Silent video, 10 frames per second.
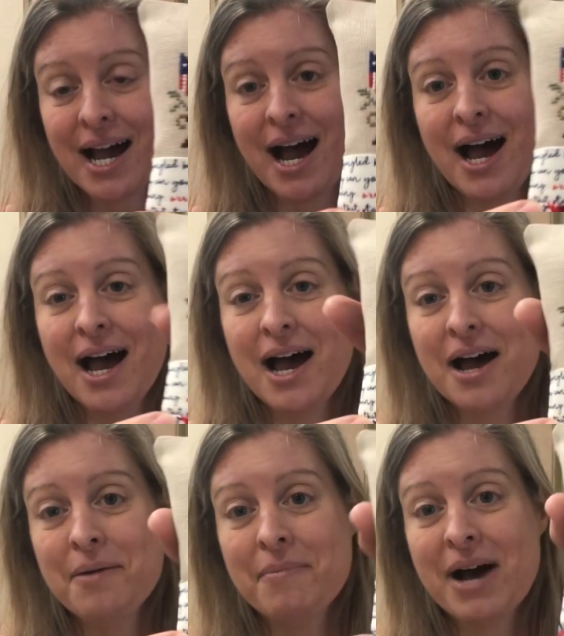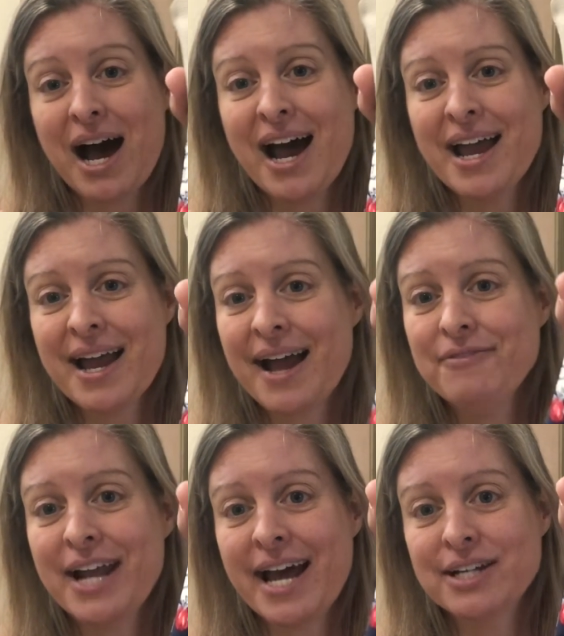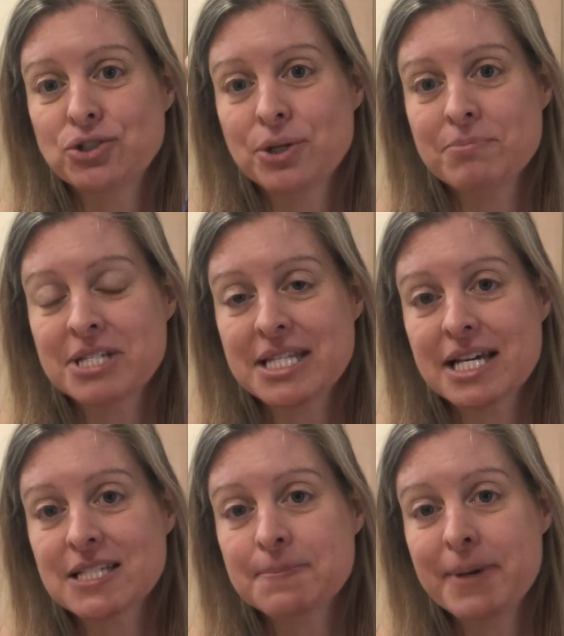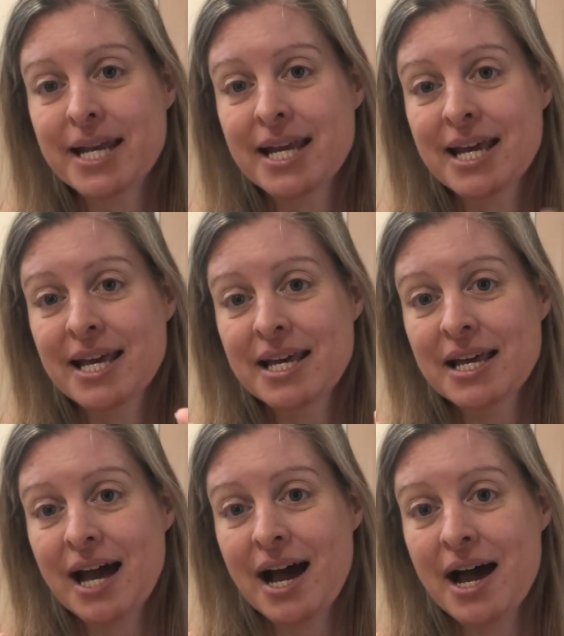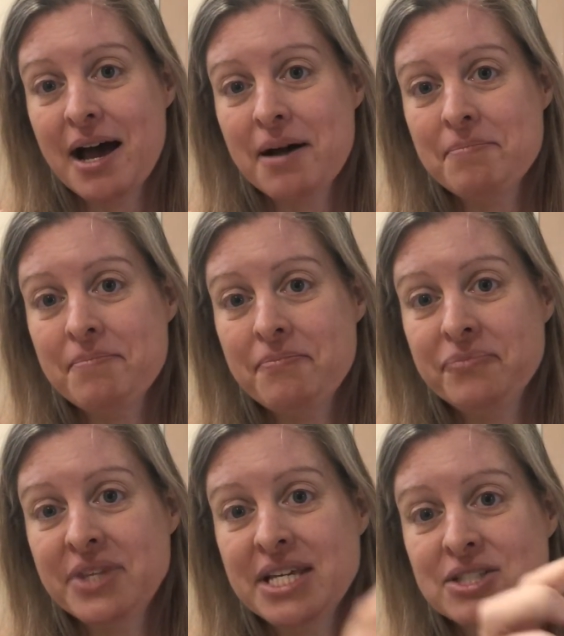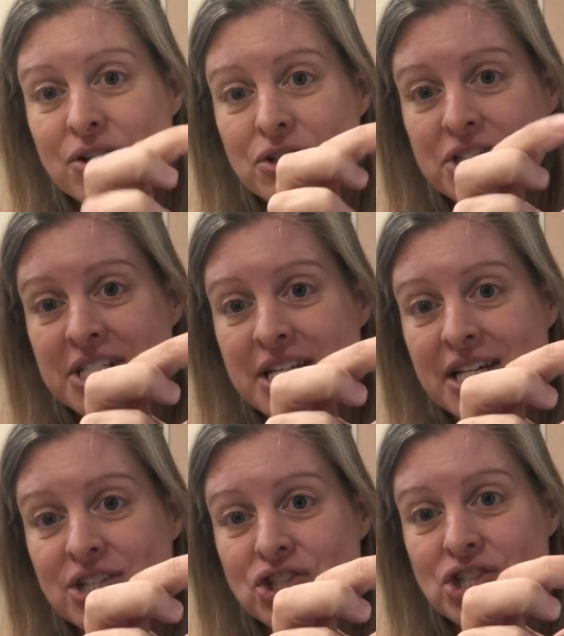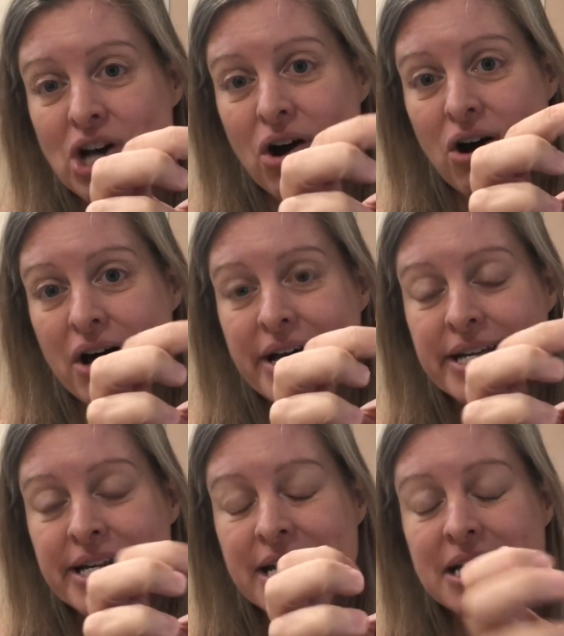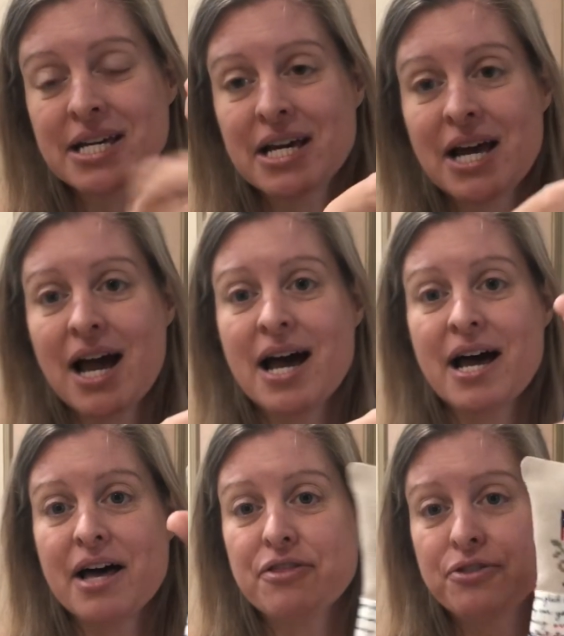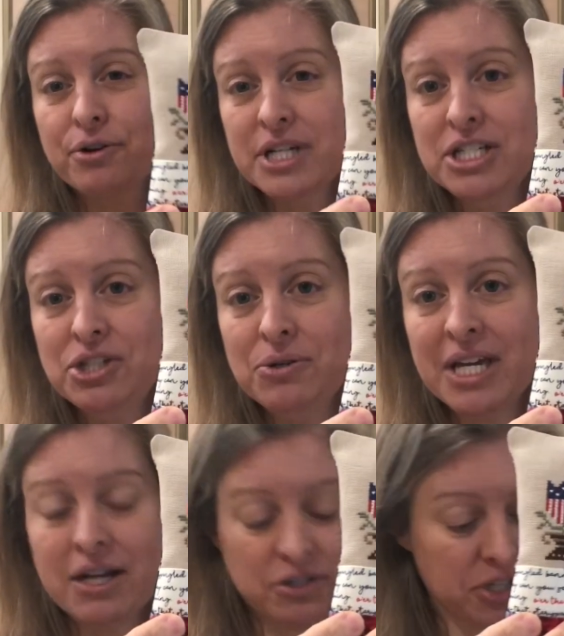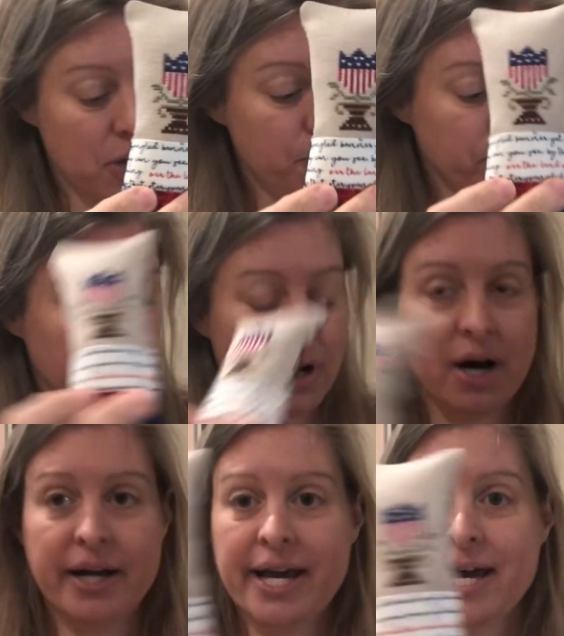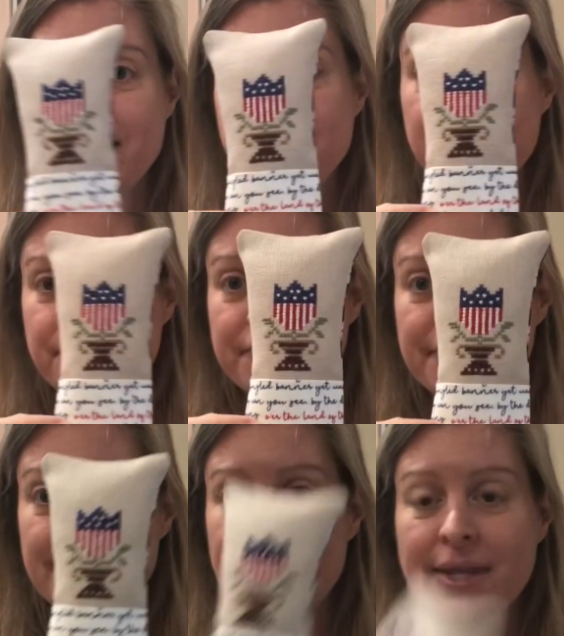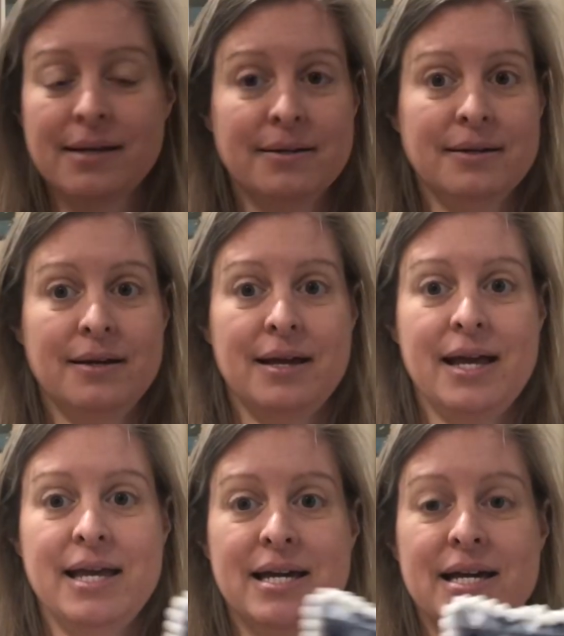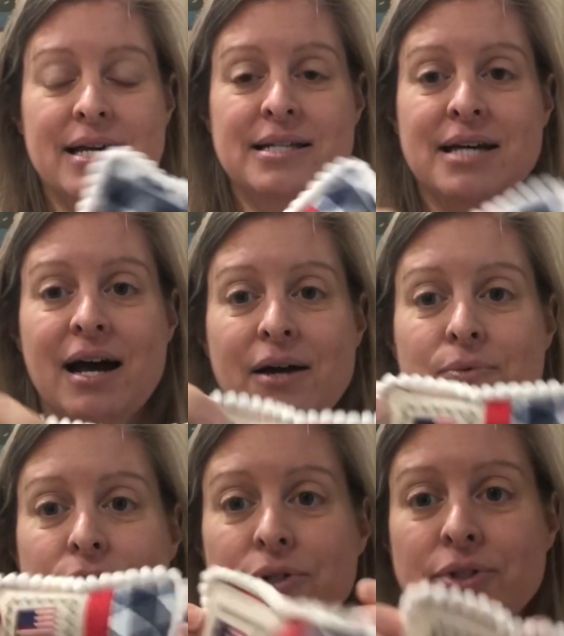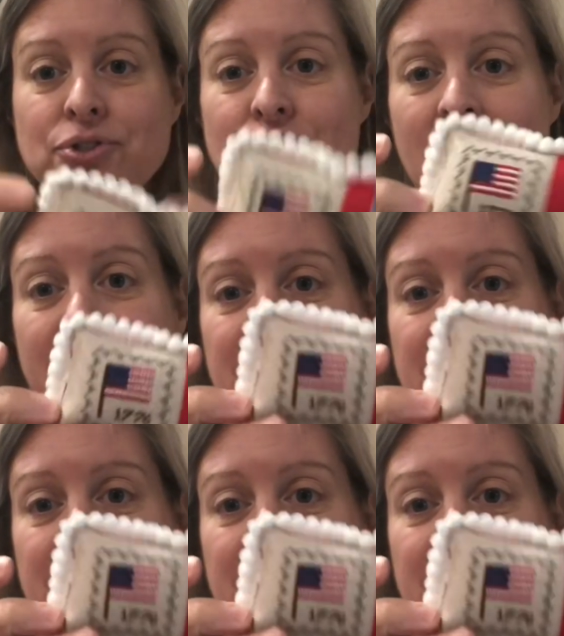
I haven't added trim to this, but these are stitched on 32 count taupe Lugana, and I will try